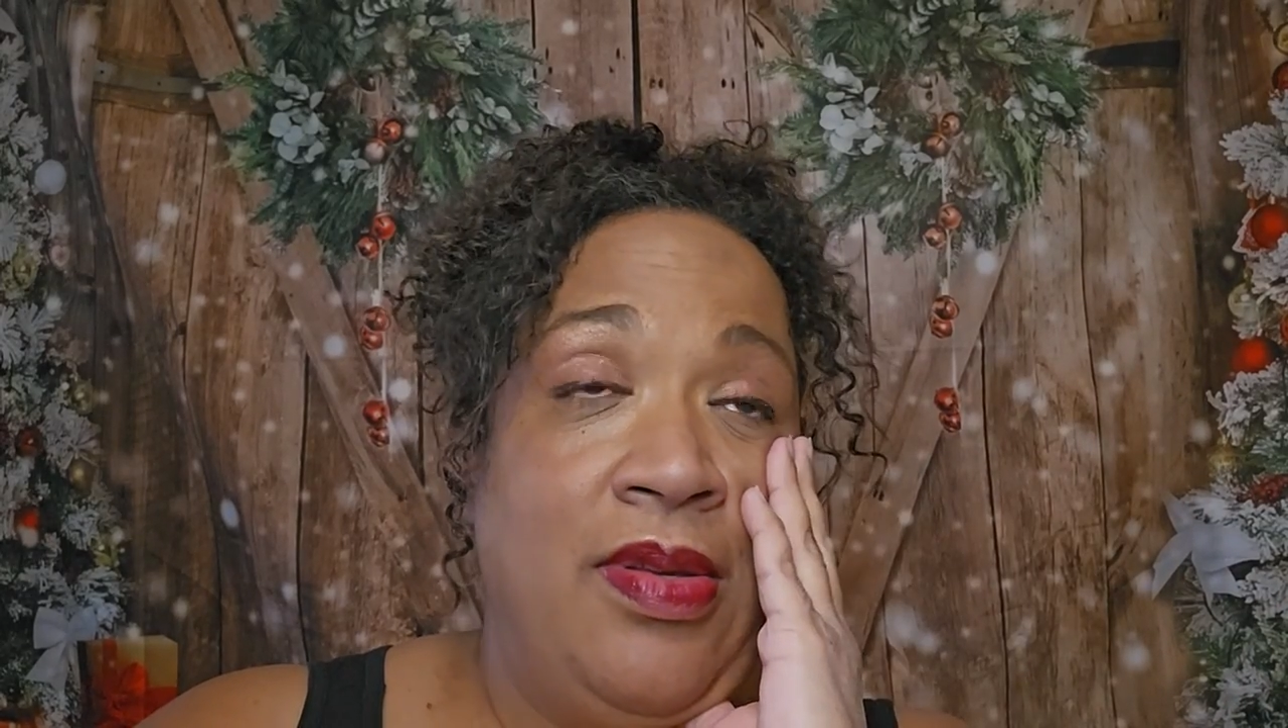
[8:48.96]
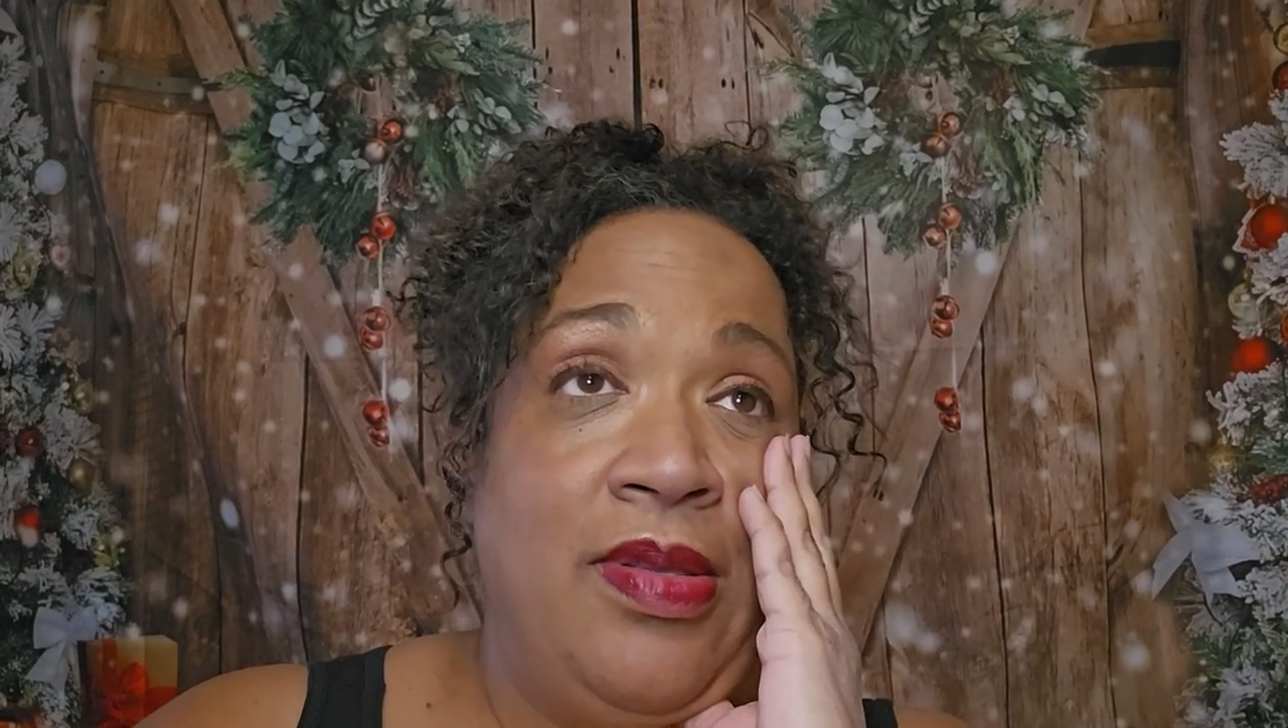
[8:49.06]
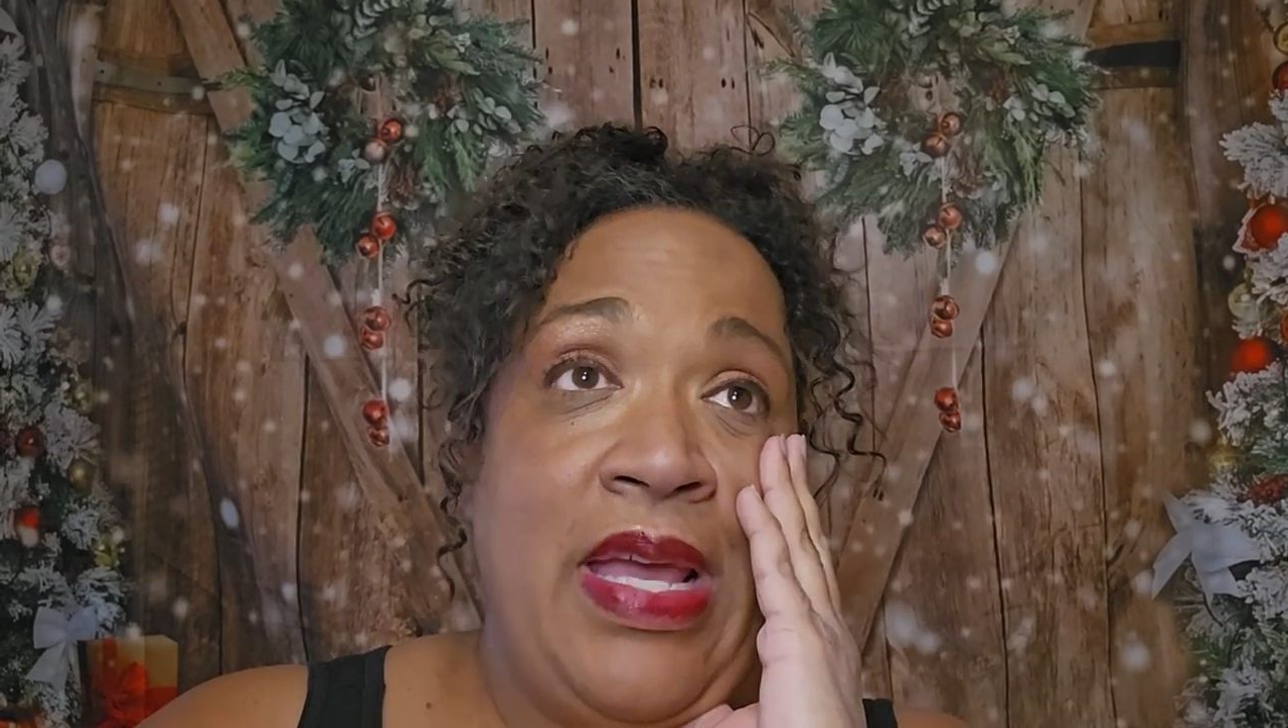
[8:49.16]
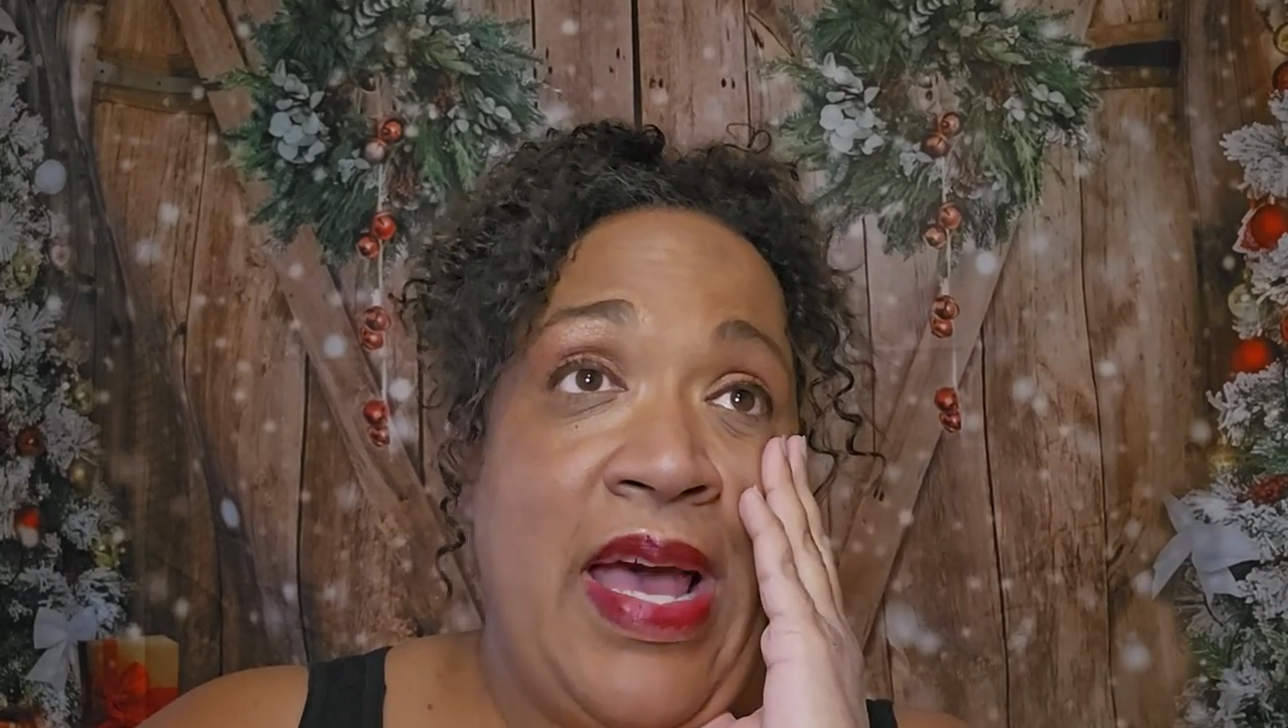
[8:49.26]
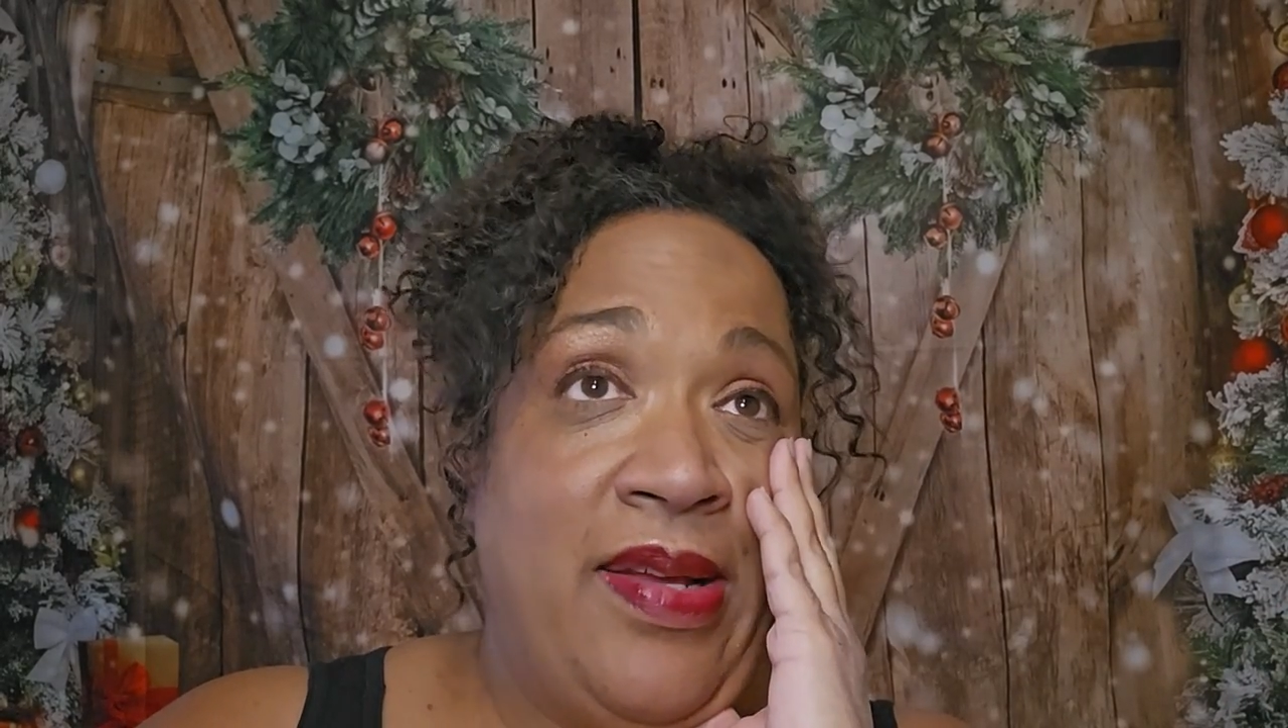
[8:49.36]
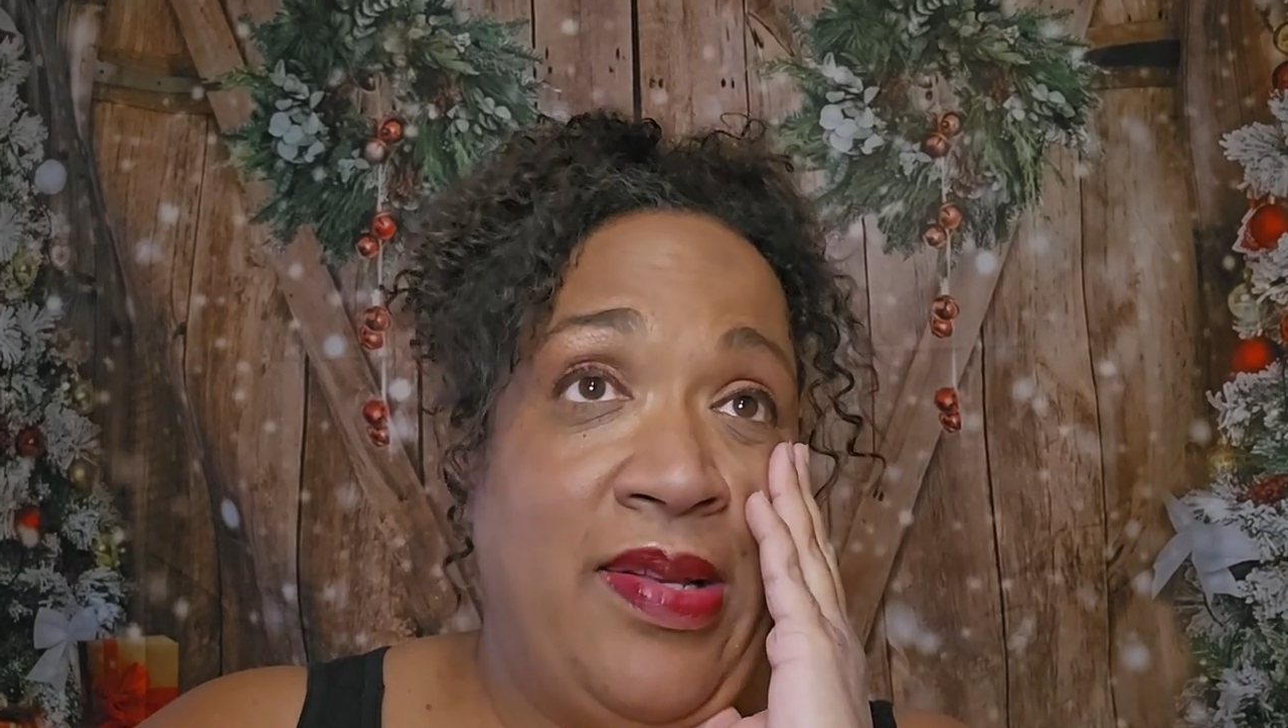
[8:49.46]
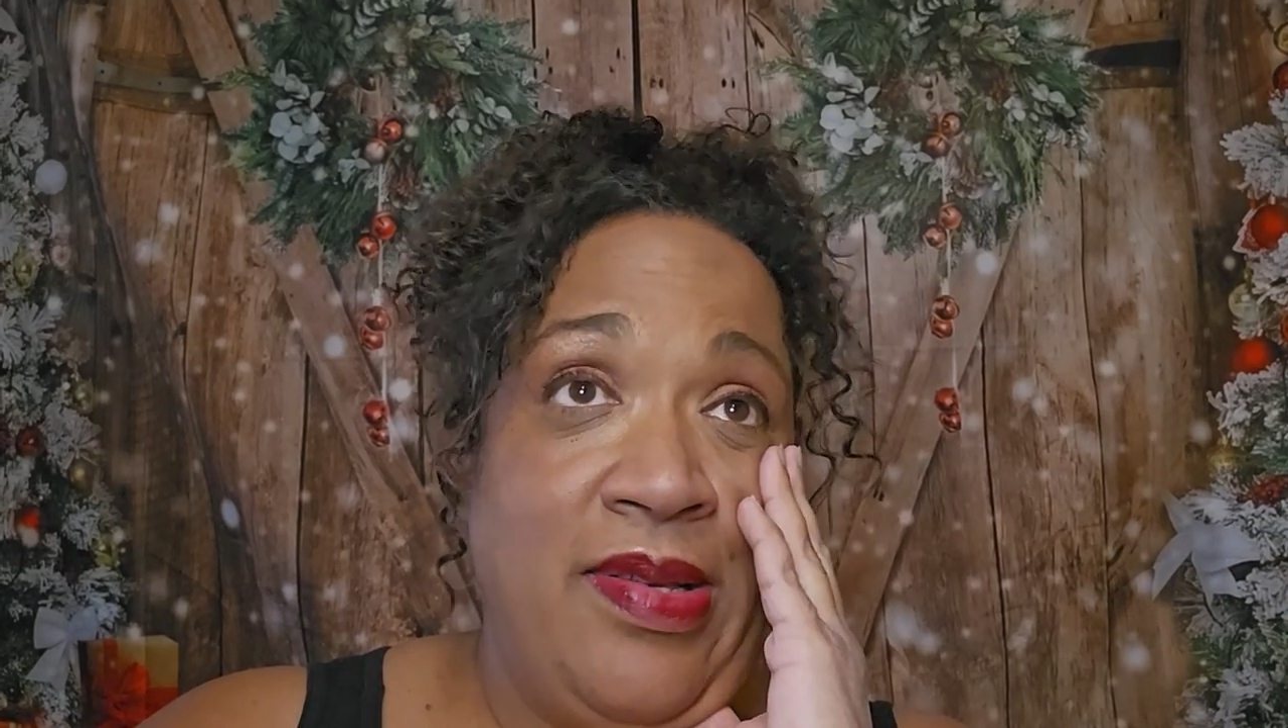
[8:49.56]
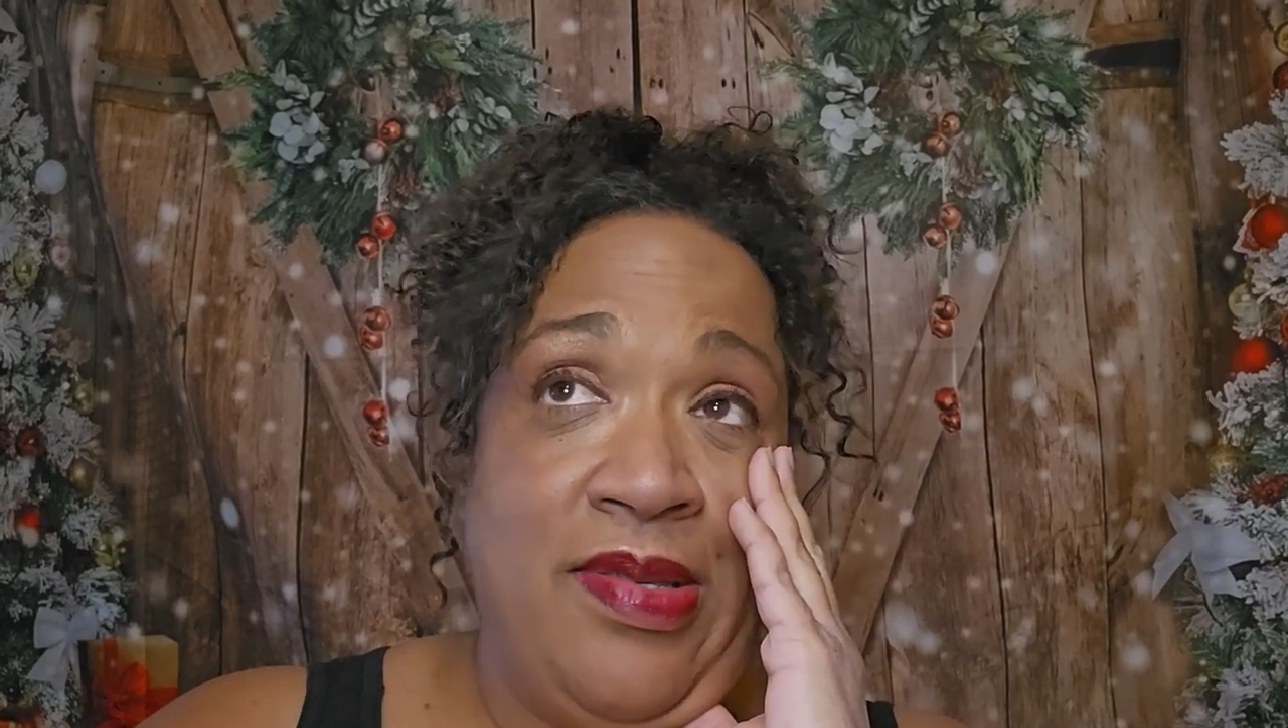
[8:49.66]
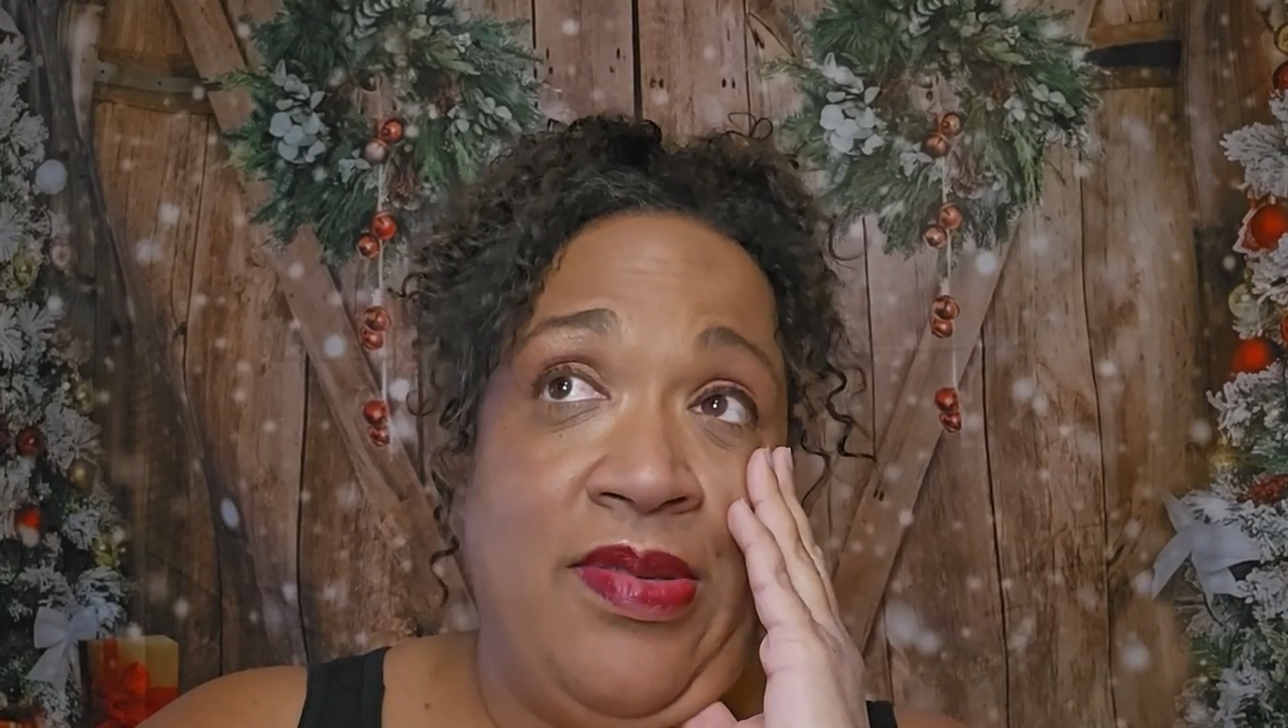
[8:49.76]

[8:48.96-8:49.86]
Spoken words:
the acting is